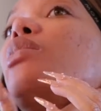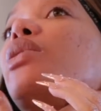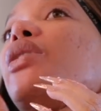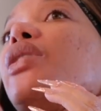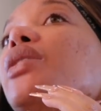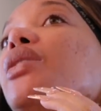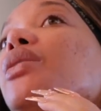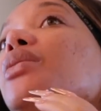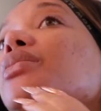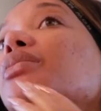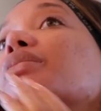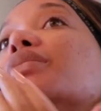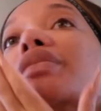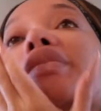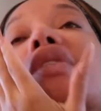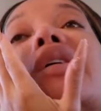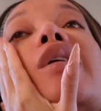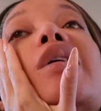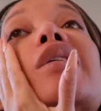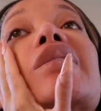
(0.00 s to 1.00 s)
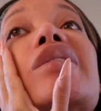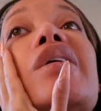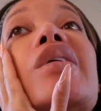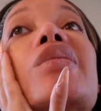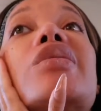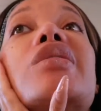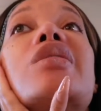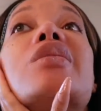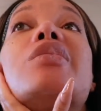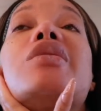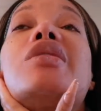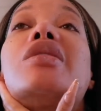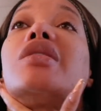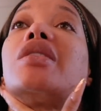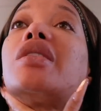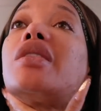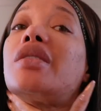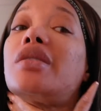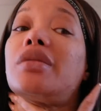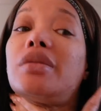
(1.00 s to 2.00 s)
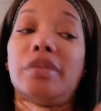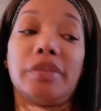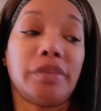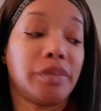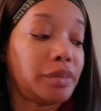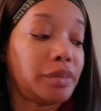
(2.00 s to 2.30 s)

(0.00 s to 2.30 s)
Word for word: burning last night when I put it on.